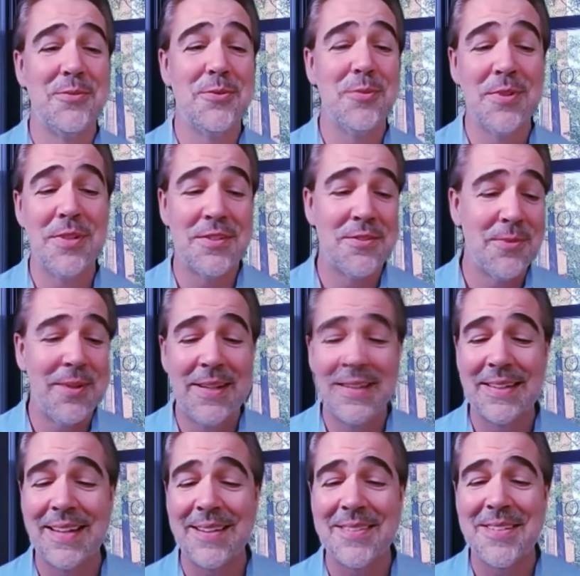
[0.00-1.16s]
Drew Brees is writing
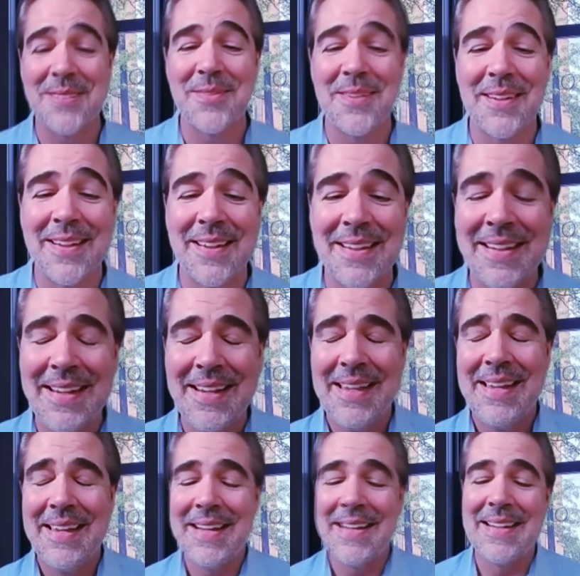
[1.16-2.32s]
down something I
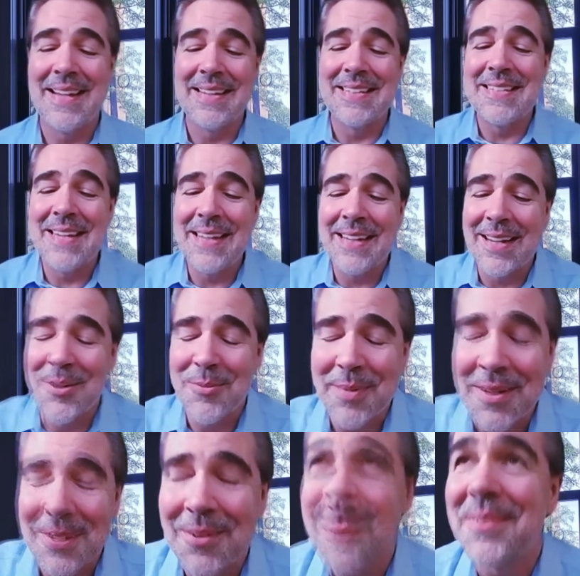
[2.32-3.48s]
I, I said. I hope I
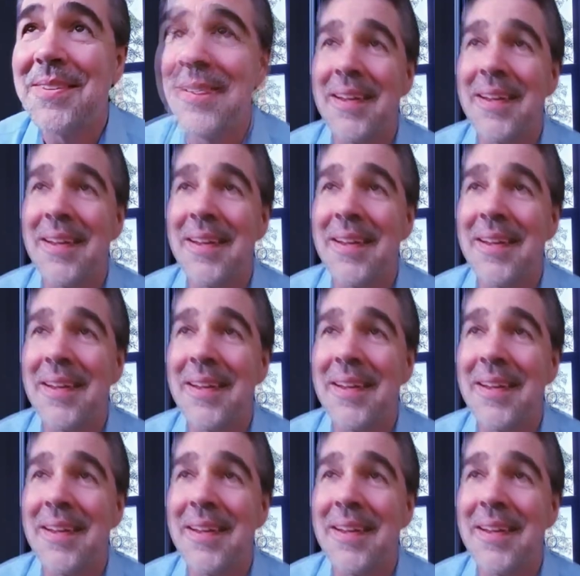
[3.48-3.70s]
don't